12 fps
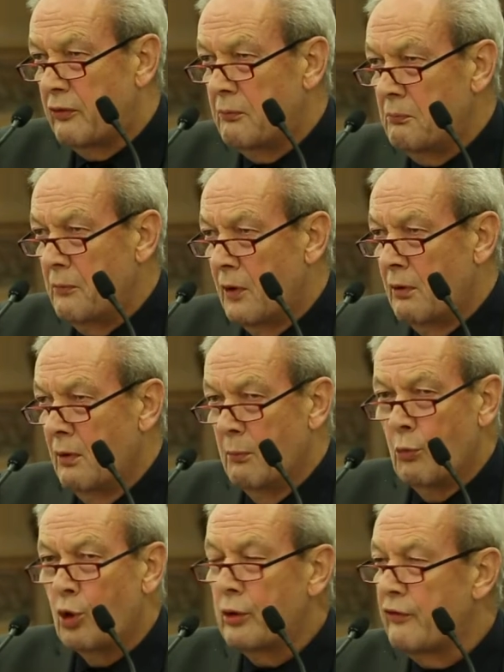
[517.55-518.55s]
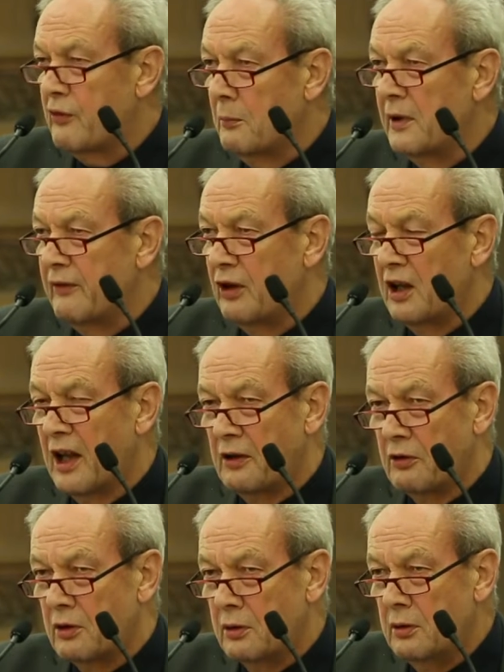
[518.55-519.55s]
them. More of them live in
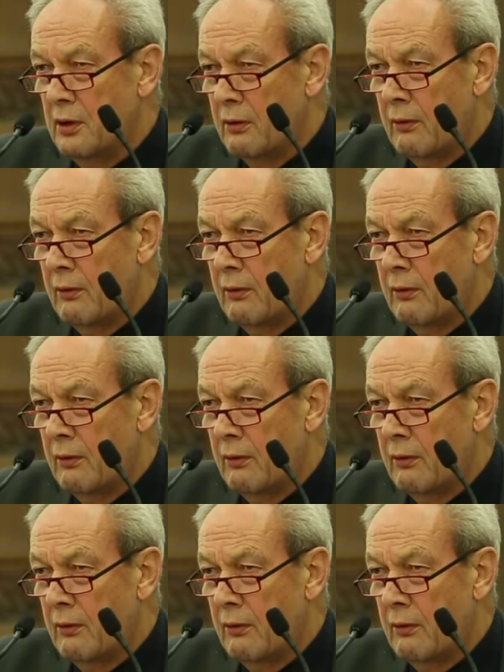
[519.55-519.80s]
London.